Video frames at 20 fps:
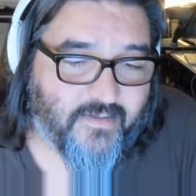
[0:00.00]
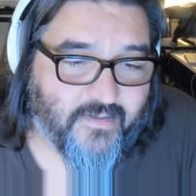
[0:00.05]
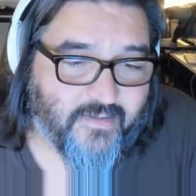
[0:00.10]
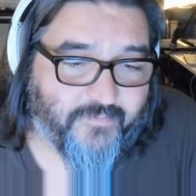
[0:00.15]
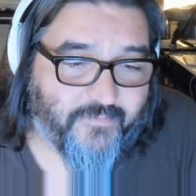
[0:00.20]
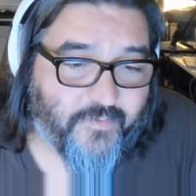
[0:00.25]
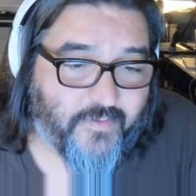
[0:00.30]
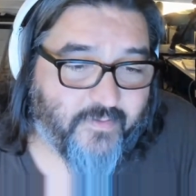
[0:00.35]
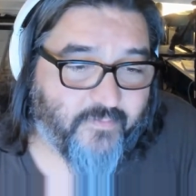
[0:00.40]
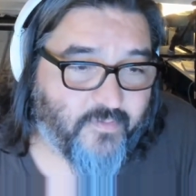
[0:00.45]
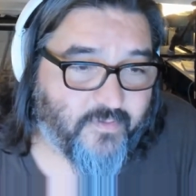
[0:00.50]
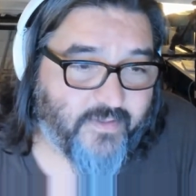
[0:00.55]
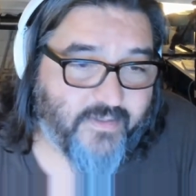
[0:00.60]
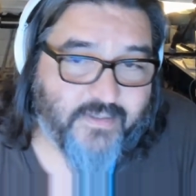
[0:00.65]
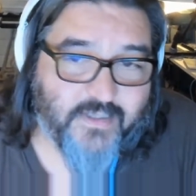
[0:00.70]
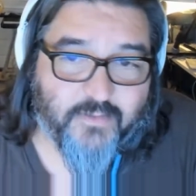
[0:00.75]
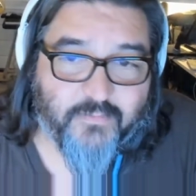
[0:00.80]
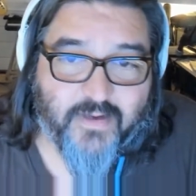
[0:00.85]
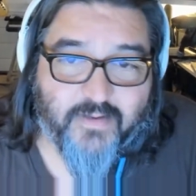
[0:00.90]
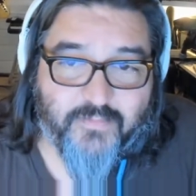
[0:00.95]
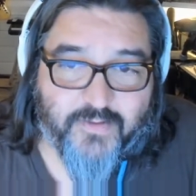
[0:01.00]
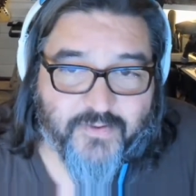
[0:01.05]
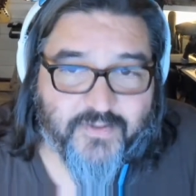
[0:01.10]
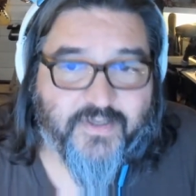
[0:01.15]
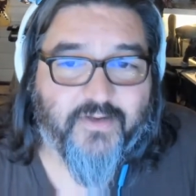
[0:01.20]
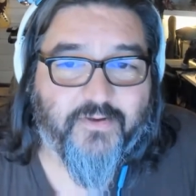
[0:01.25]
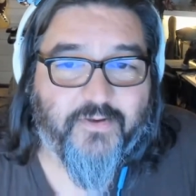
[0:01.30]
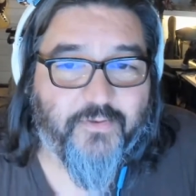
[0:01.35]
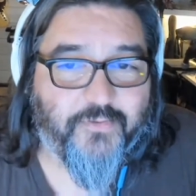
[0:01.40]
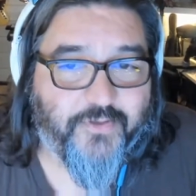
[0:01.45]
If you ever listen to my
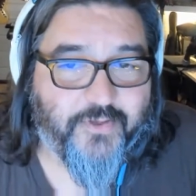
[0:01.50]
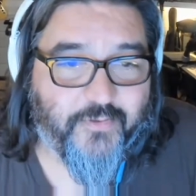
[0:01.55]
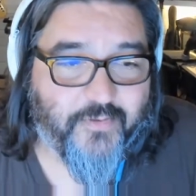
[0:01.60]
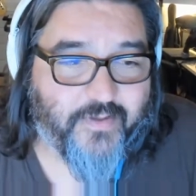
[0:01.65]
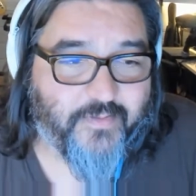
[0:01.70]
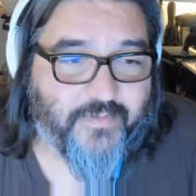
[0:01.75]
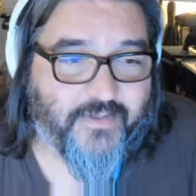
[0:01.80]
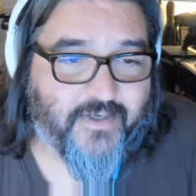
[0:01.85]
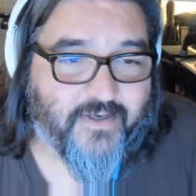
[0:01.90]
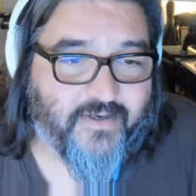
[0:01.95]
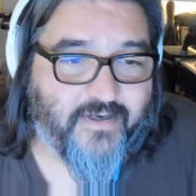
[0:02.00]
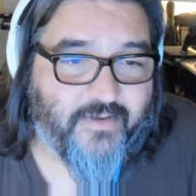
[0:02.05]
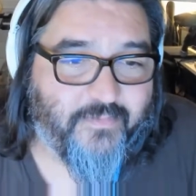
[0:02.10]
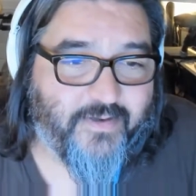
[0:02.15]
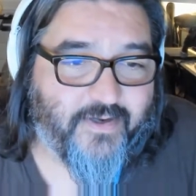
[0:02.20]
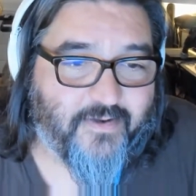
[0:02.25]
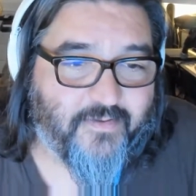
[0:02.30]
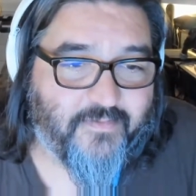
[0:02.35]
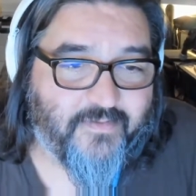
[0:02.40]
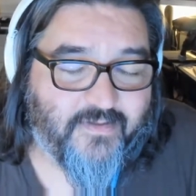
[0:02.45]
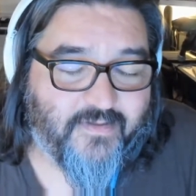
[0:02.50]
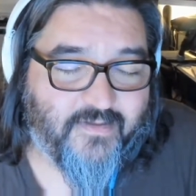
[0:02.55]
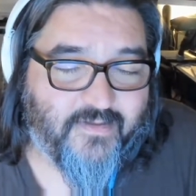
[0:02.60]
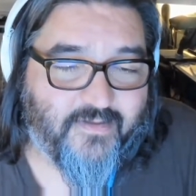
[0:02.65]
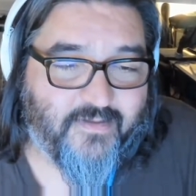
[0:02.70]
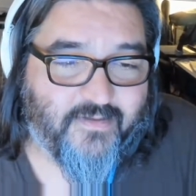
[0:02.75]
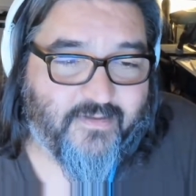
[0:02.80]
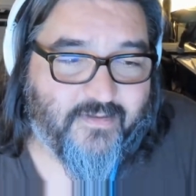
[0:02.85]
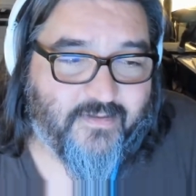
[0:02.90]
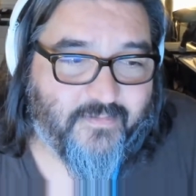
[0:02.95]
music, you'll know what I'm talking about.
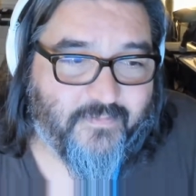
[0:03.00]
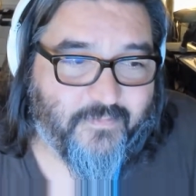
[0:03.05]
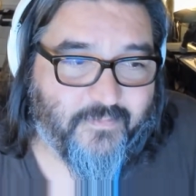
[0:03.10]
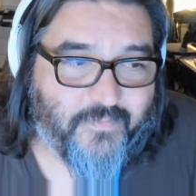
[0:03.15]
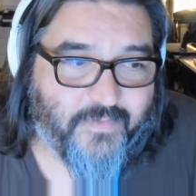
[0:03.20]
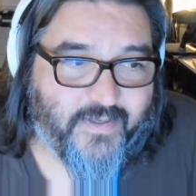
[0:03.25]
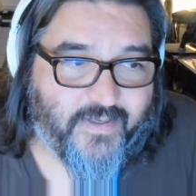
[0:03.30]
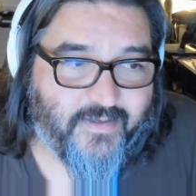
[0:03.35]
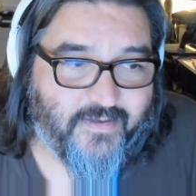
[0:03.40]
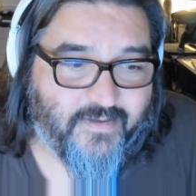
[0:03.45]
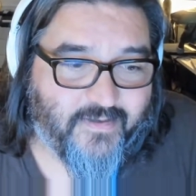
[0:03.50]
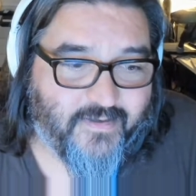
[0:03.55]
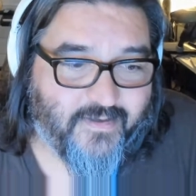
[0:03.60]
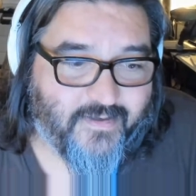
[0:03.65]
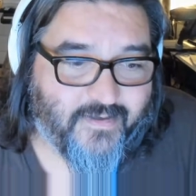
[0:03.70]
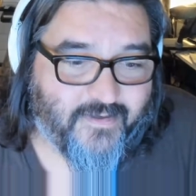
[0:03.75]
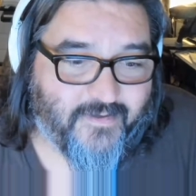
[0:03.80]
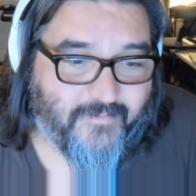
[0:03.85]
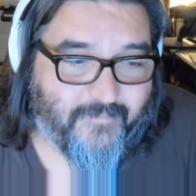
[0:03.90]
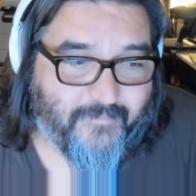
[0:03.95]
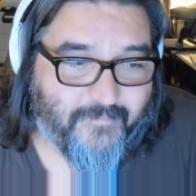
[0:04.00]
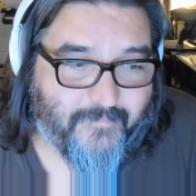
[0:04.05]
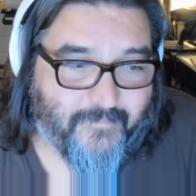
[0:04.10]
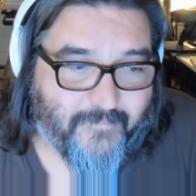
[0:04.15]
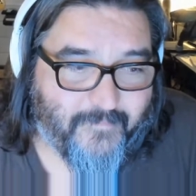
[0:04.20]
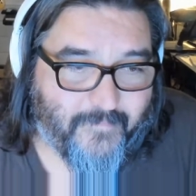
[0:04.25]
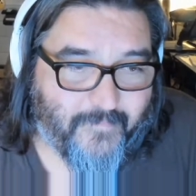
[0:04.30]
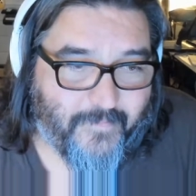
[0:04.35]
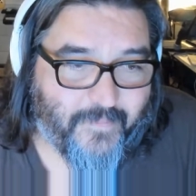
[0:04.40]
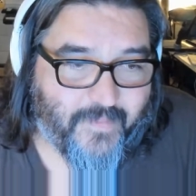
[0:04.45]
But
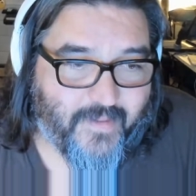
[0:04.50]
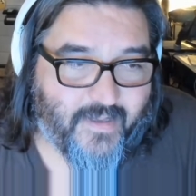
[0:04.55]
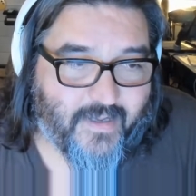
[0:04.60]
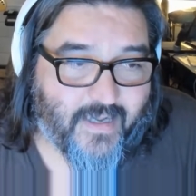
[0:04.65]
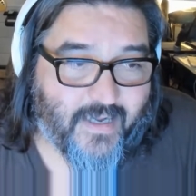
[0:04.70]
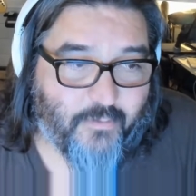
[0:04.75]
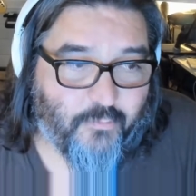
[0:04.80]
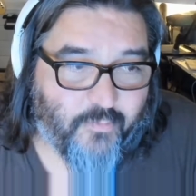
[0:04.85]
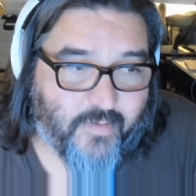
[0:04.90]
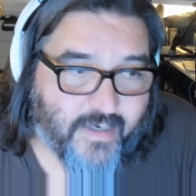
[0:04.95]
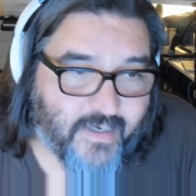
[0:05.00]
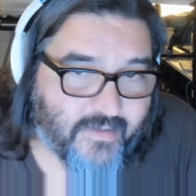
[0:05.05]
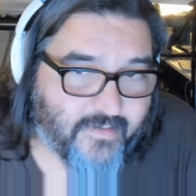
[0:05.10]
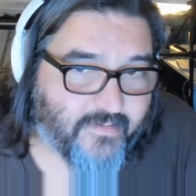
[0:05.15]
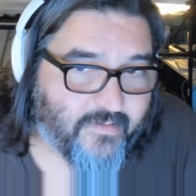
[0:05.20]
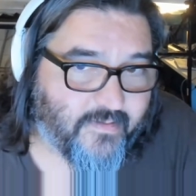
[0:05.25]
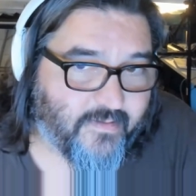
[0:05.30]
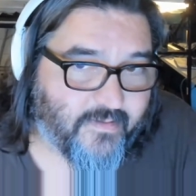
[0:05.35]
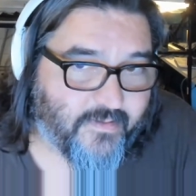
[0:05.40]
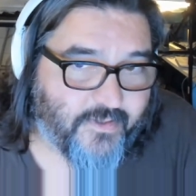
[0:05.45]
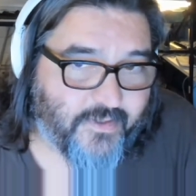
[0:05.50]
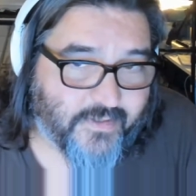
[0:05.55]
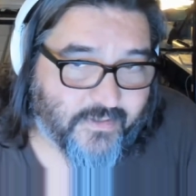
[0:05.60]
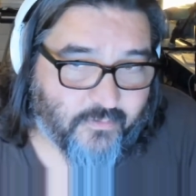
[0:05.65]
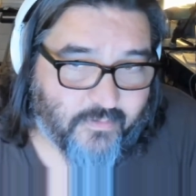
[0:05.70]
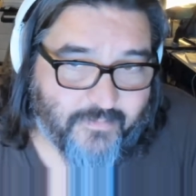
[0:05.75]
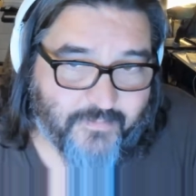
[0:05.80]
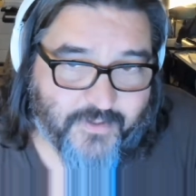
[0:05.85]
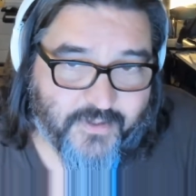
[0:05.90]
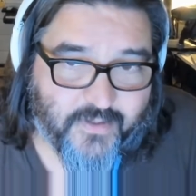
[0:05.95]
I read the
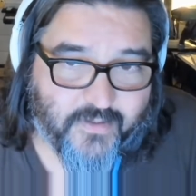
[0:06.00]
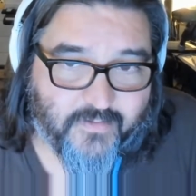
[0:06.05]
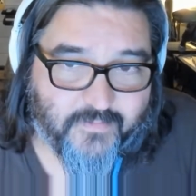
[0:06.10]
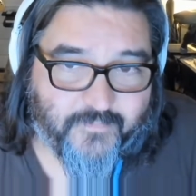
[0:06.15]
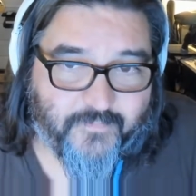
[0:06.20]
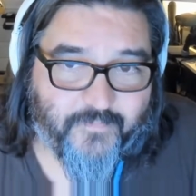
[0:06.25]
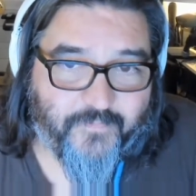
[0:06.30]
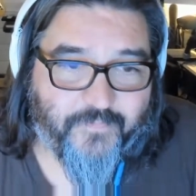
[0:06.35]
description,